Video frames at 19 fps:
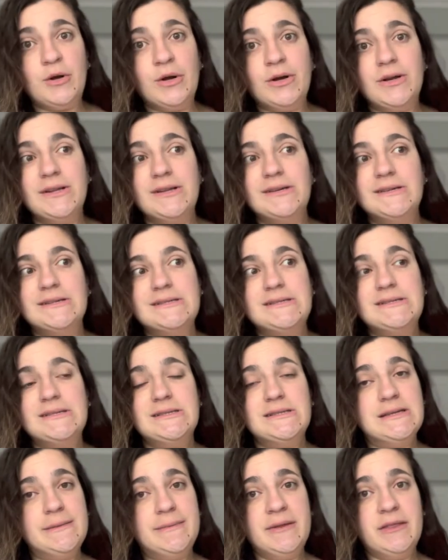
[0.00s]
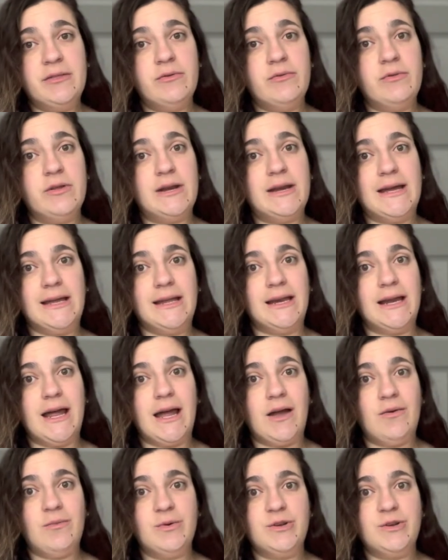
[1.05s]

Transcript: girl is sleeping through the night now,